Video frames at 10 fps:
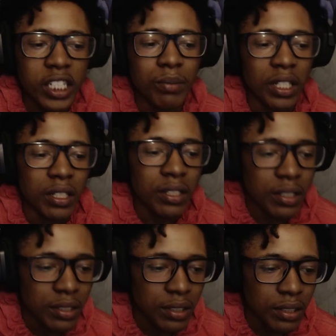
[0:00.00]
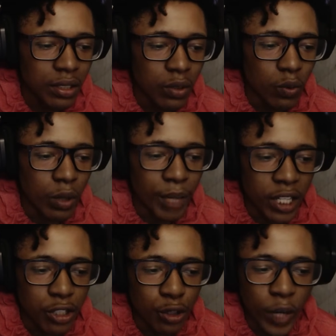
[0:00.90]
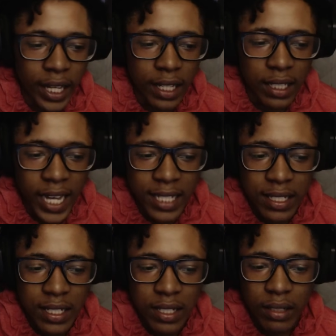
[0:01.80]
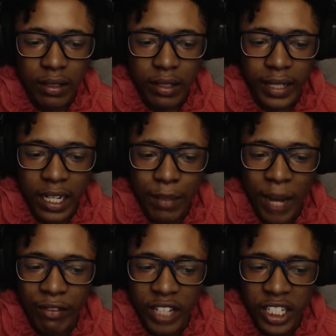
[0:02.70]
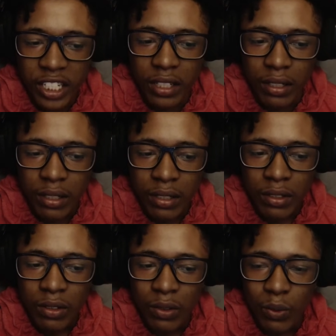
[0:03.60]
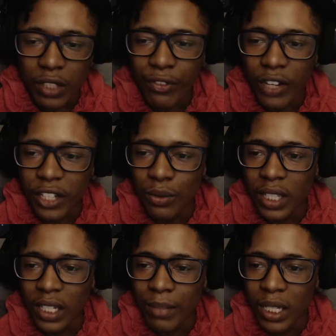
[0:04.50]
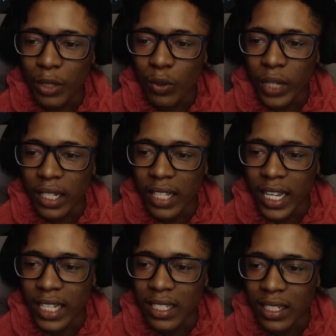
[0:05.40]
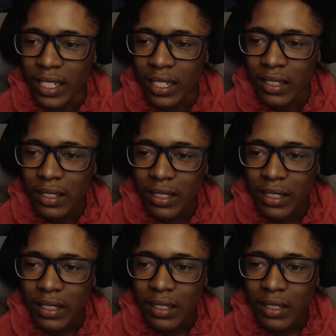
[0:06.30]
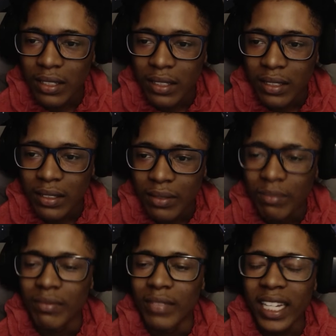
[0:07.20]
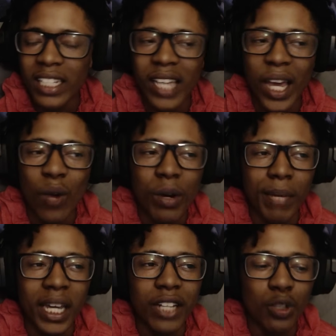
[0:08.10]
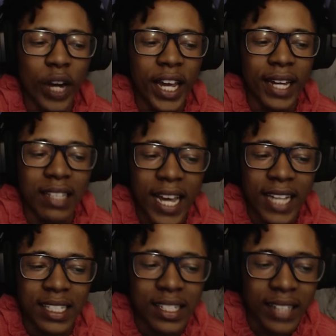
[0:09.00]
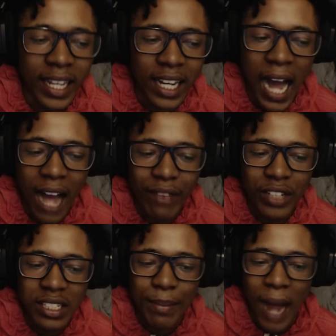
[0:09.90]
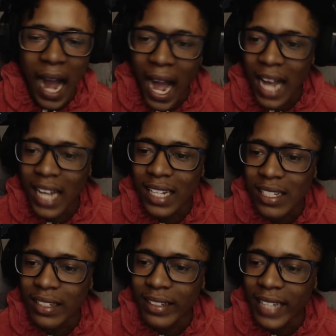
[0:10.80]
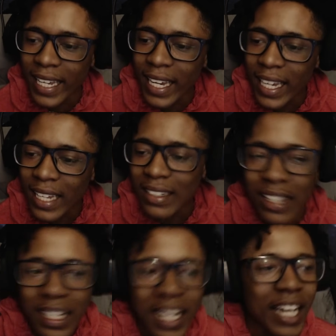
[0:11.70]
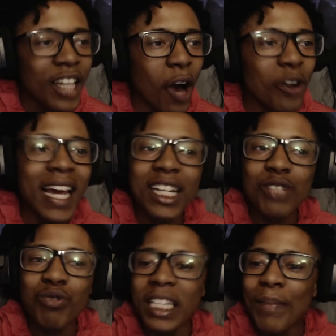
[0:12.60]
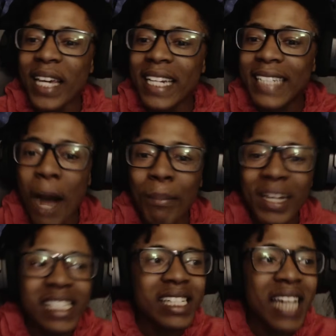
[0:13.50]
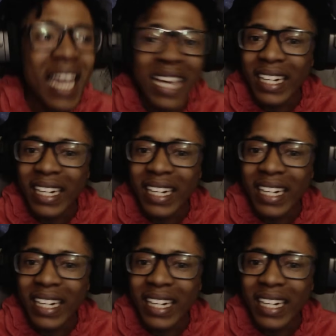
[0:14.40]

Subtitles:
me? What made you wear glasses? Nigga, my vision. What the fuck you think made me wear glasses, nigga? Nigga said, what made you wear glasses? Nigga, obviously my eyes, dickhead. Yo, niggas really be dumb as shit.